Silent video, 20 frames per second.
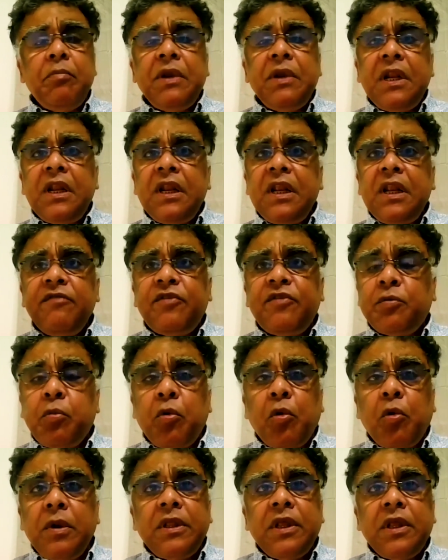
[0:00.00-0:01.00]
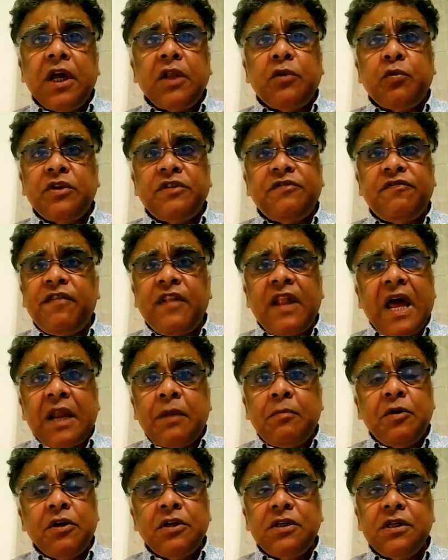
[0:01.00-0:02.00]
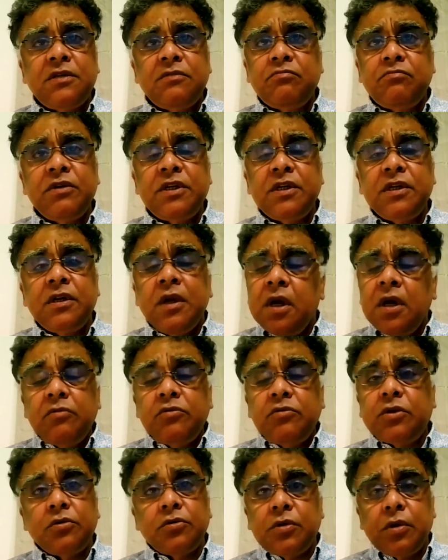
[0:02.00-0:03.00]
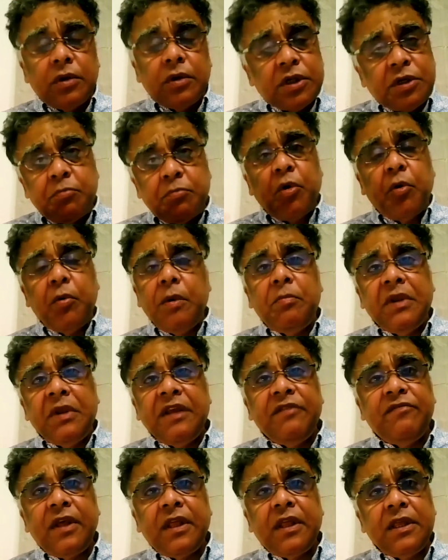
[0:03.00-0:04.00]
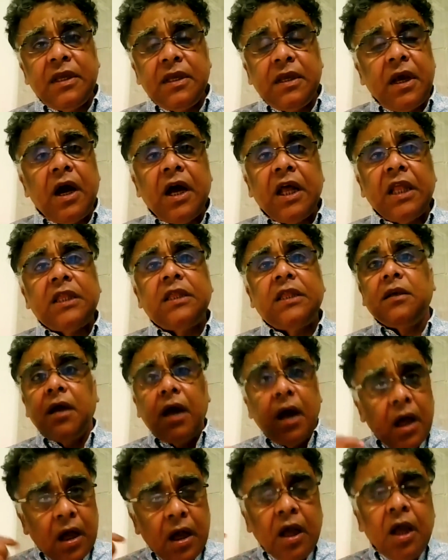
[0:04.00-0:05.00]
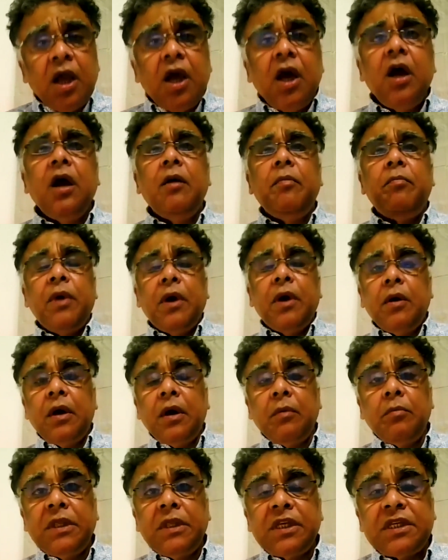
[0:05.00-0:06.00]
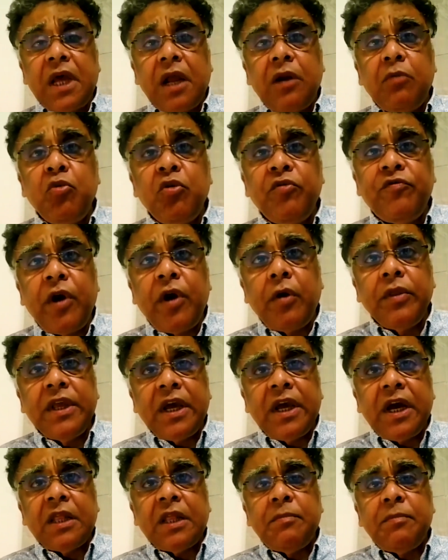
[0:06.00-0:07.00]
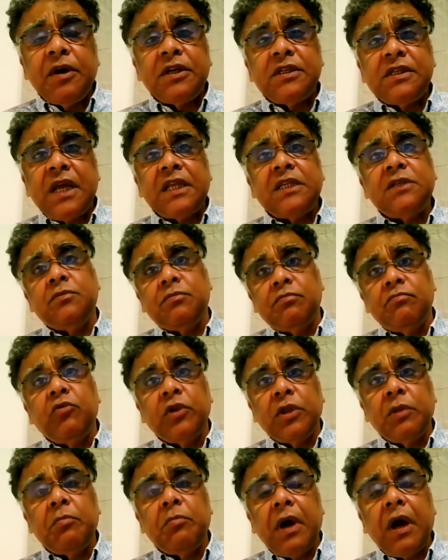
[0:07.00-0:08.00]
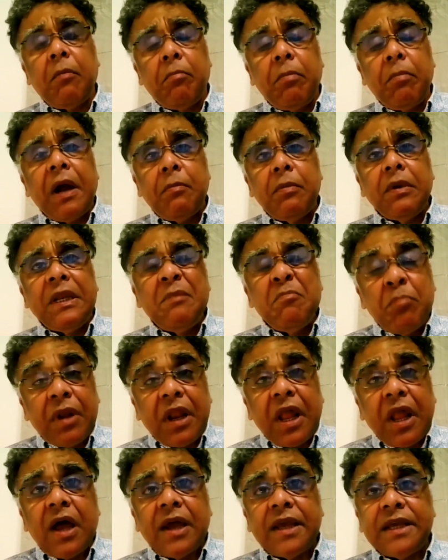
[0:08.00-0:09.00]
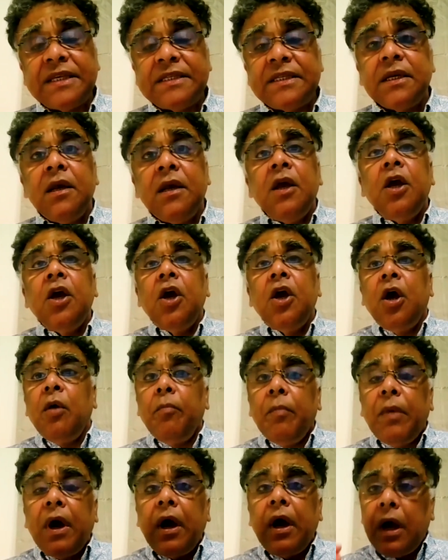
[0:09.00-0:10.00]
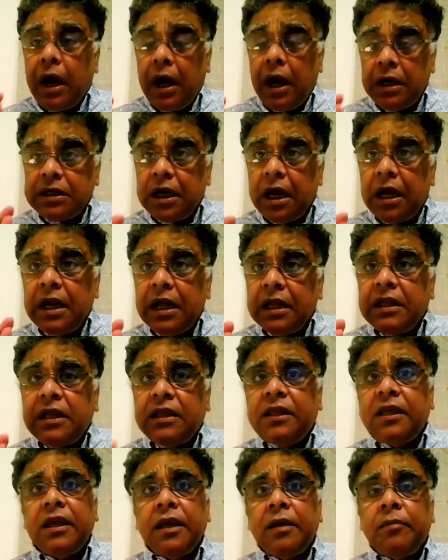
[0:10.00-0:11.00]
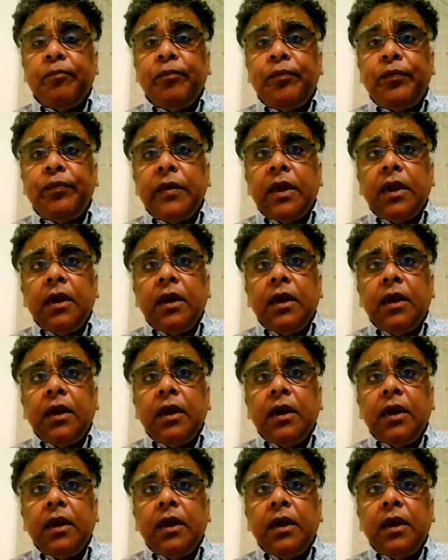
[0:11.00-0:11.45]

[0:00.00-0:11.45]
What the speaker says: believed probably the earth was flat, because it's written. So she probably believed that the earth, the sun moved around the earth, because that's what our Bible implies. Another thing,